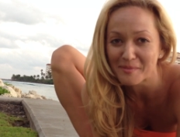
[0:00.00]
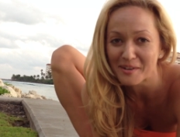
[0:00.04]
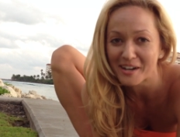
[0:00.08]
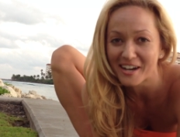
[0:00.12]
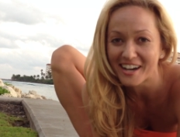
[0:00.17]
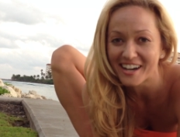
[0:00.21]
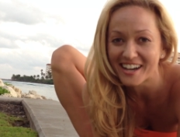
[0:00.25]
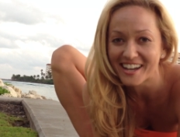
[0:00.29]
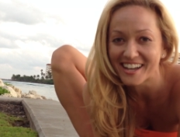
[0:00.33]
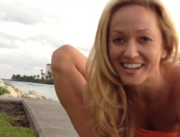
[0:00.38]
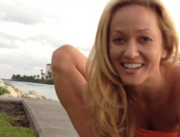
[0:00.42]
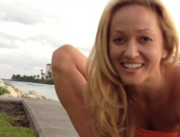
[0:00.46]

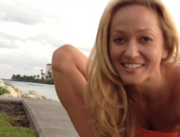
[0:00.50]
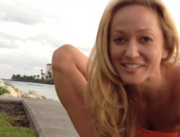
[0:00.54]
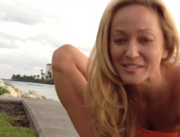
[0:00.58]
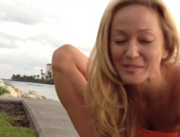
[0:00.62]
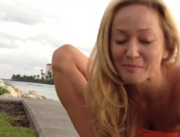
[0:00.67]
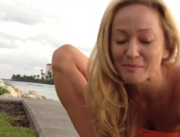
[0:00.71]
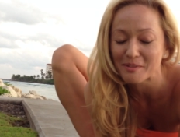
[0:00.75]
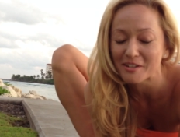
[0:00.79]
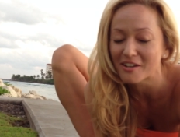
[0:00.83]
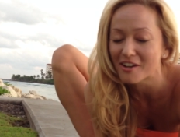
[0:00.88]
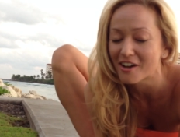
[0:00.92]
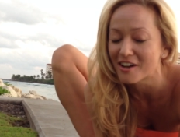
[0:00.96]
behind.
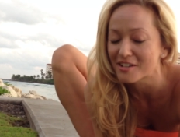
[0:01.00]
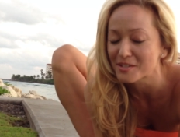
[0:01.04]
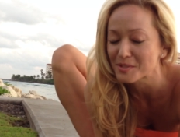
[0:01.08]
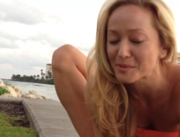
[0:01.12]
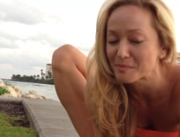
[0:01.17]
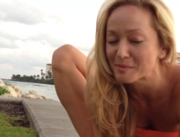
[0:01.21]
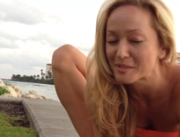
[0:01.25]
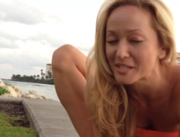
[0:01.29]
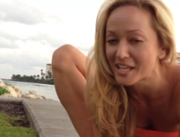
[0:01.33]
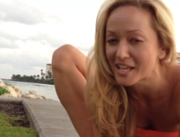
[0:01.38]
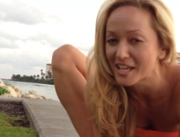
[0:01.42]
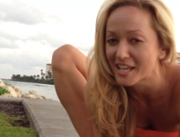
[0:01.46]
It's been an
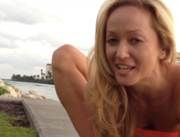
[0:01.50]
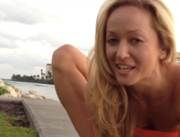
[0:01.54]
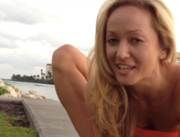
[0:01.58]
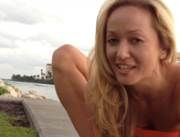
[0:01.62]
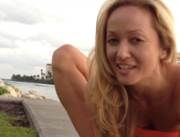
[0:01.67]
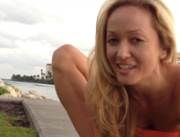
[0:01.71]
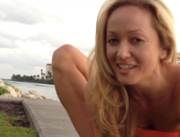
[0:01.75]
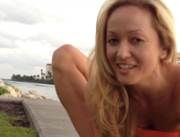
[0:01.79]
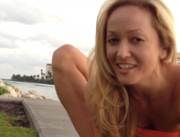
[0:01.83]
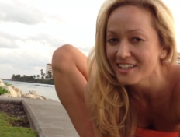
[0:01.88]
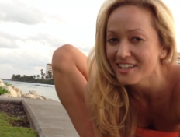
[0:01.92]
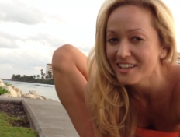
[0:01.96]
awesome
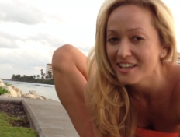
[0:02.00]
day.